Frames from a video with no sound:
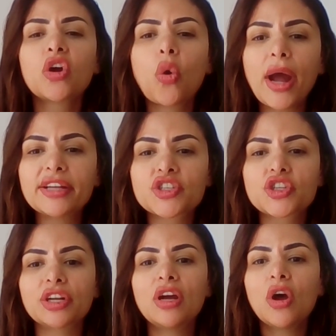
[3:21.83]

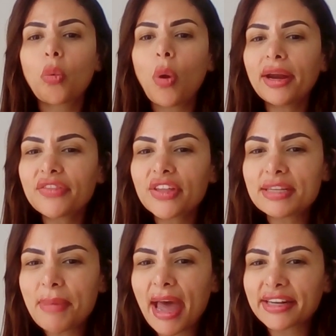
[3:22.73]
question, what if
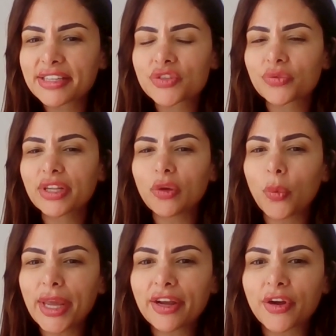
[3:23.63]
the demand is really
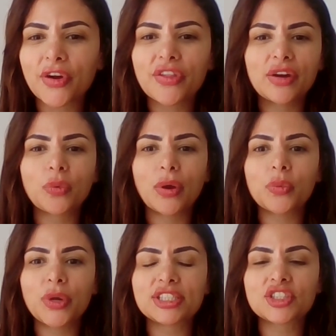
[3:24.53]
weaker than
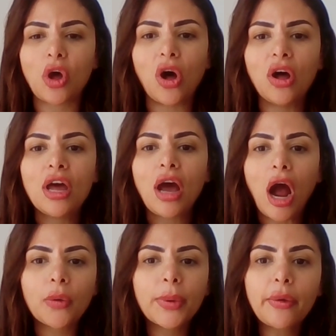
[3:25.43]
what we saw?
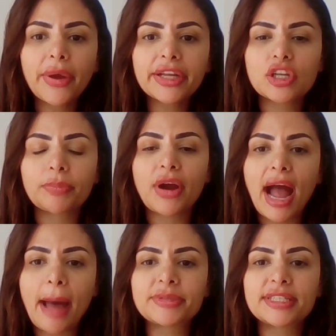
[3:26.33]
Are we going to
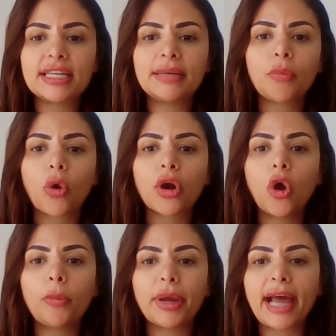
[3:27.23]
perhaps see more
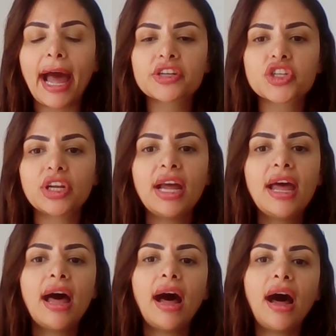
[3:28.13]
OPEC action?
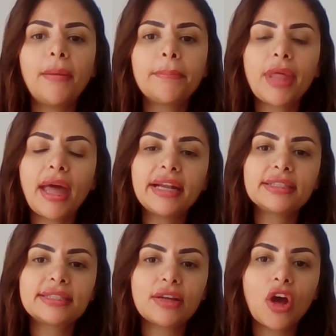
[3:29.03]

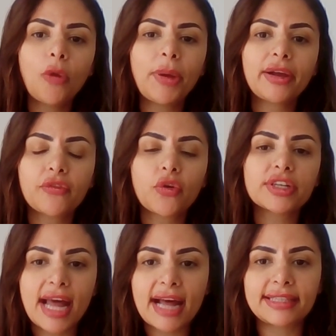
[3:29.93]
And OPEC, of
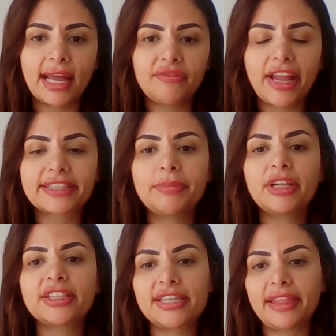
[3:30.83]
course, has that
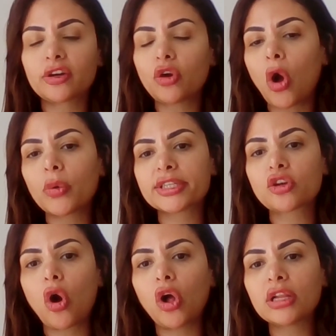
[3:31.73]
flexibility. They can always
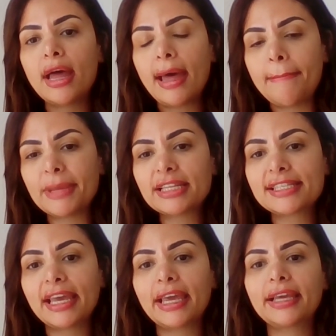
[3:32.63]
call a
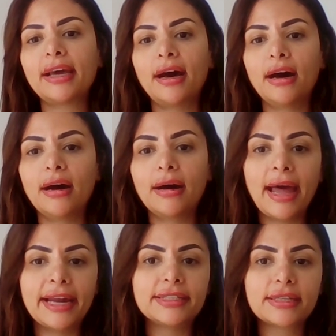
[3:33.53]
meeting
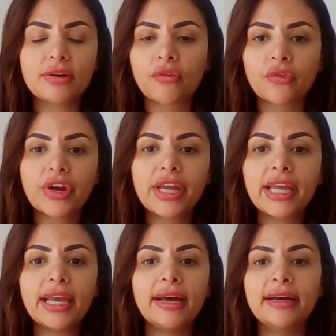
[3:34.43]
and
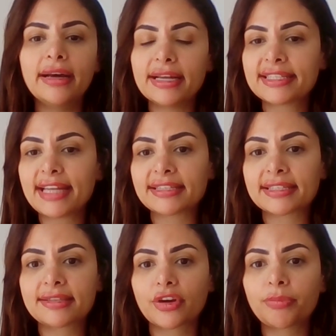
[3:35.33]
reassess
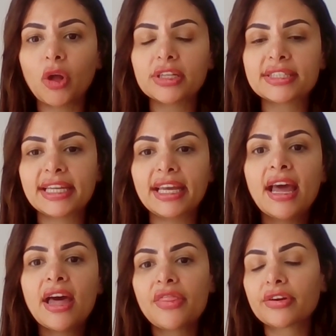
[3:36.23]
their policy.
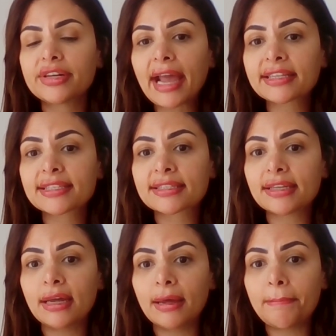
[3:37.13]
Their
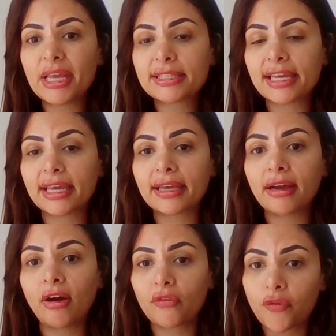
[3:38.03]
next meeting,
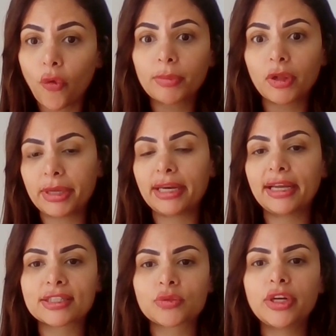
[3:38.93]
formal
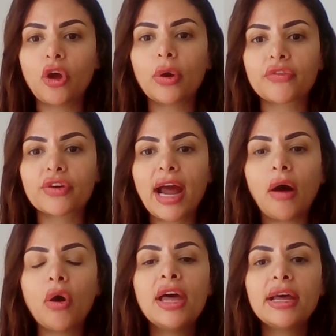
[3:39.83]
meeting, as we know it for
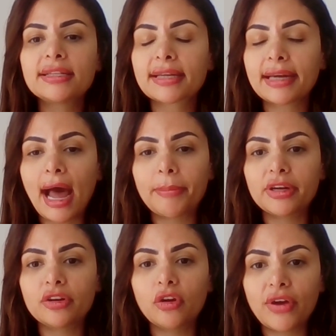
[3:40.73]
now, is going to
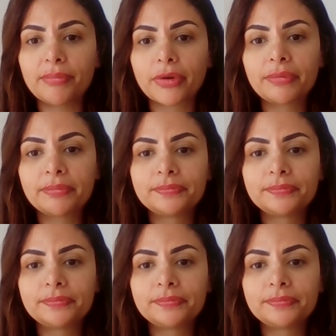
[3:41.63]
happen in November.